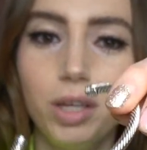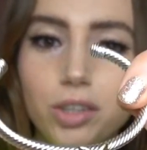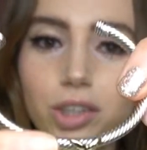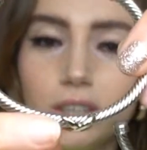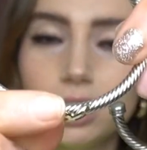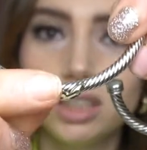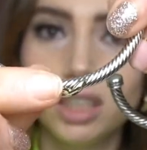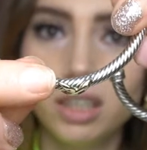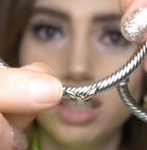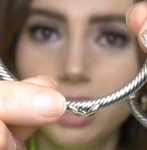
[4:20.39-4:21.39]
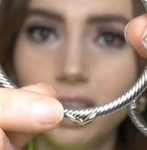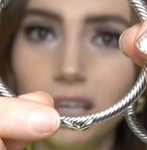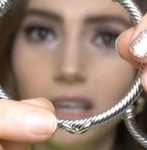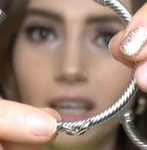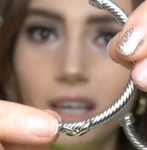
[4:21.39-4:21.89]
Just
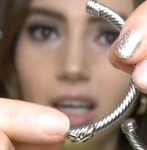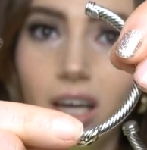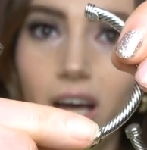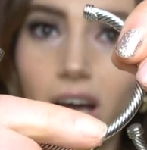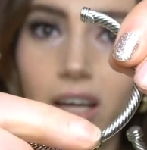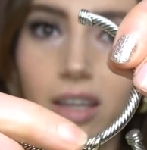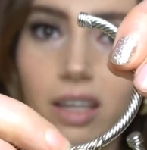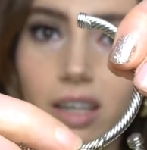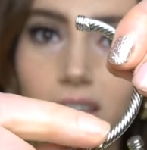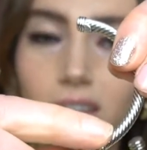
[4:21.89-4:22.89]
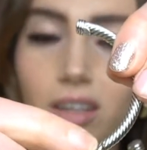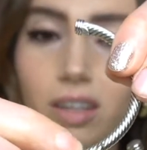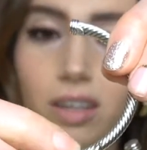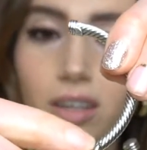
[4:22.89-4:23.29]
the little